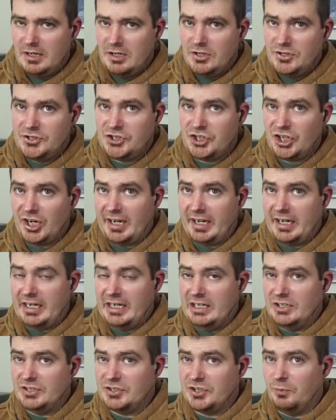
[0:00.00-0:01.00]

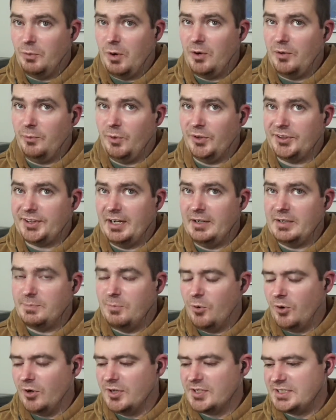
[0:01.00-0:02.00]
change, what they
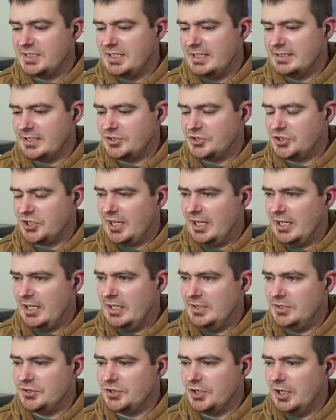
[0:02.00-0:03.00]
more see as a
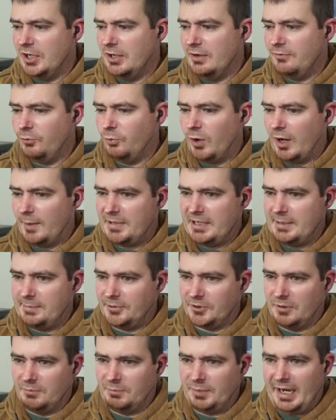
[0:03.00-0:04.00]
change of what people
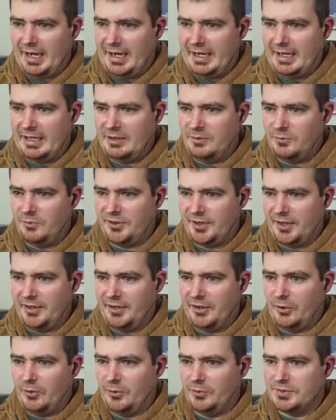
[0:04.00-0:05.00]
are buying within
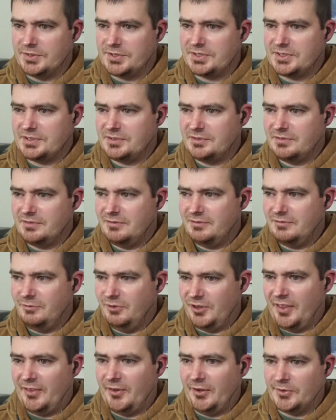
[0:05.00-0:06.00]
those
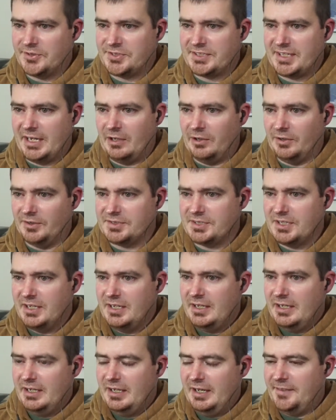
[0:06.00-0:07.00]
sales.
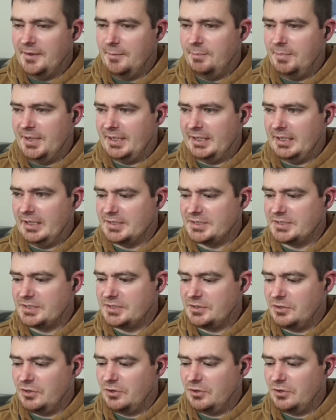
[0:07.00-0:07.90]
And the biggest